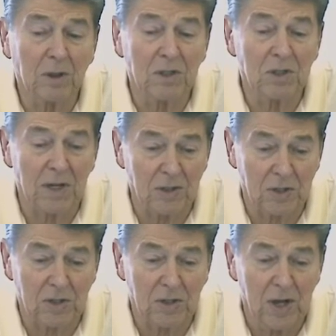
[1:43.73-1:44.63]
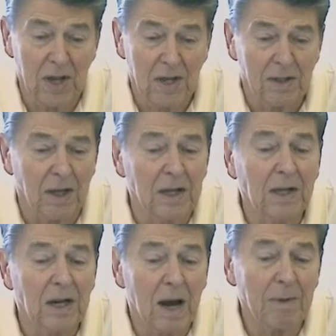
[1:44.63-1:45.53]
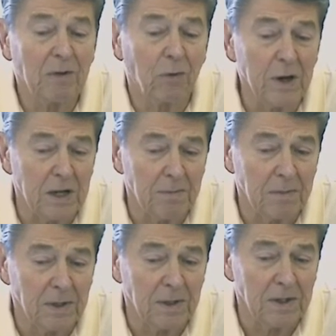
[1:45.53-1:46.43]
consensus that economic freedom,